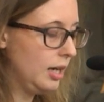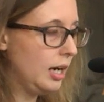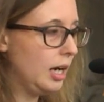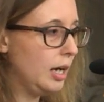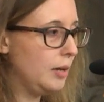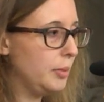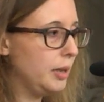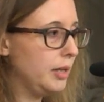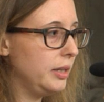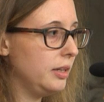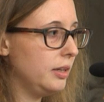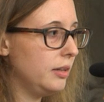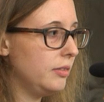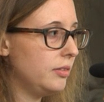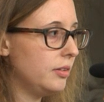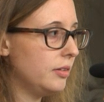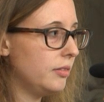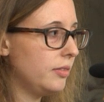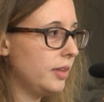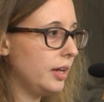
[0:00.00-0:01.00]
and
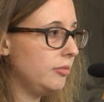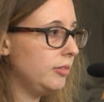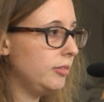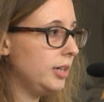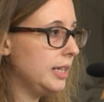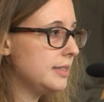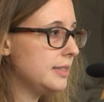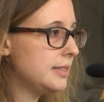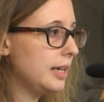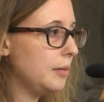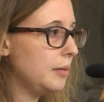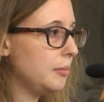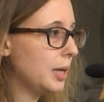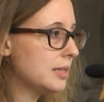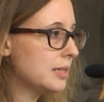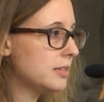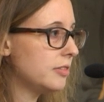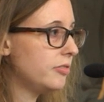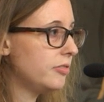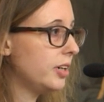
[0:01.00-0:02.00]
that they're really seeing
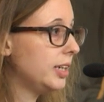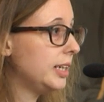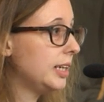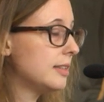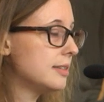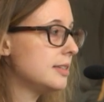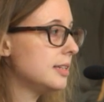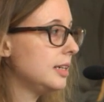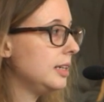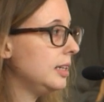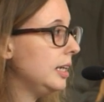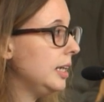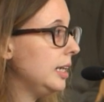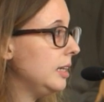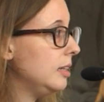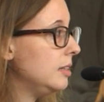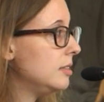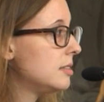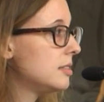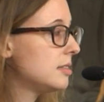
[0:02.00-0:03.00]
massive financing
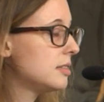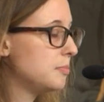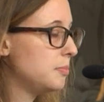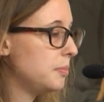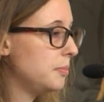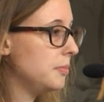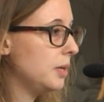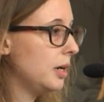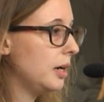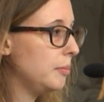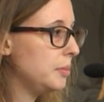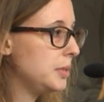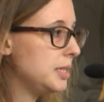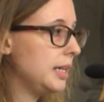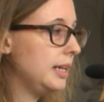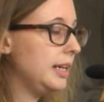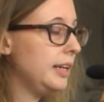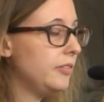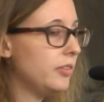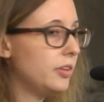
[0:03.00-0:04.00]
needs,
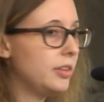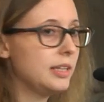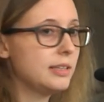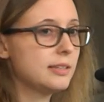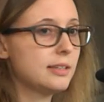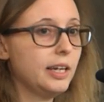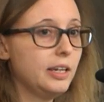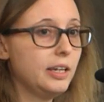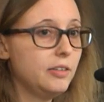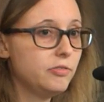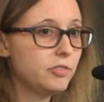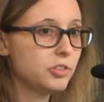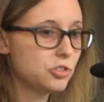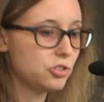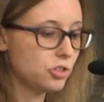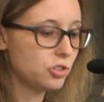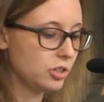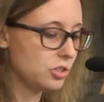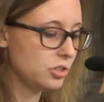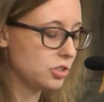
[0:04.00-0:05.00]
particularly for things like
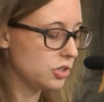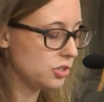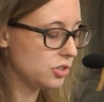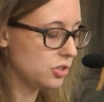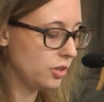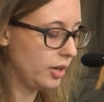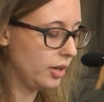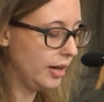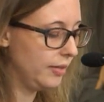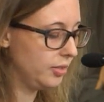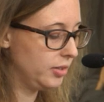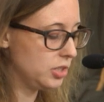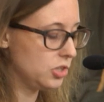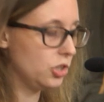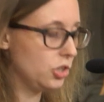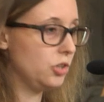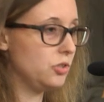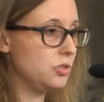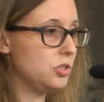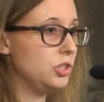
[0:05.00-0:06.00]
infrastructure, so they're having to
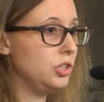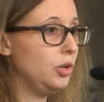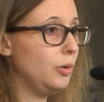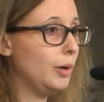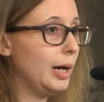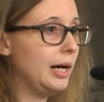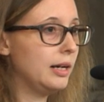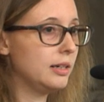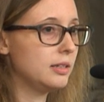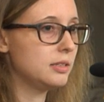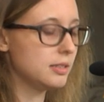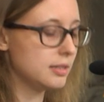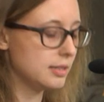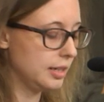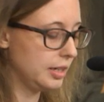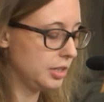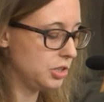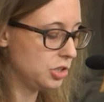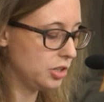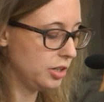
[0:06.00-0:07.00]
go to newer actors
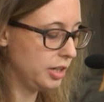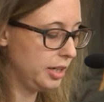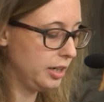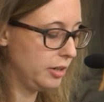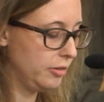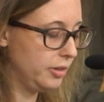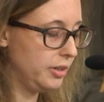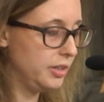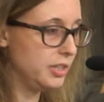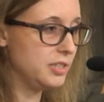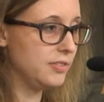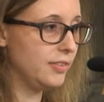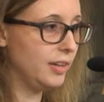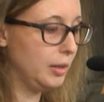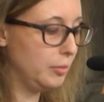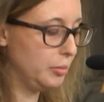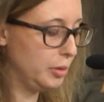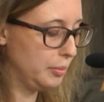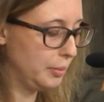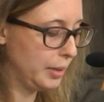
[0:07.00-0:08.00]
like China and the
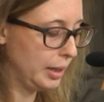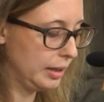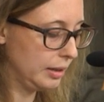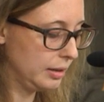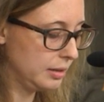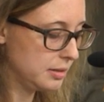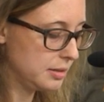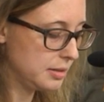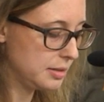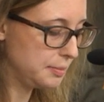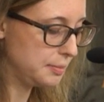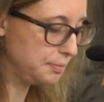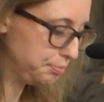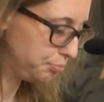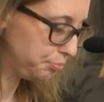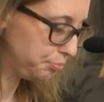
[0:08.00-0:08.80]
development banks.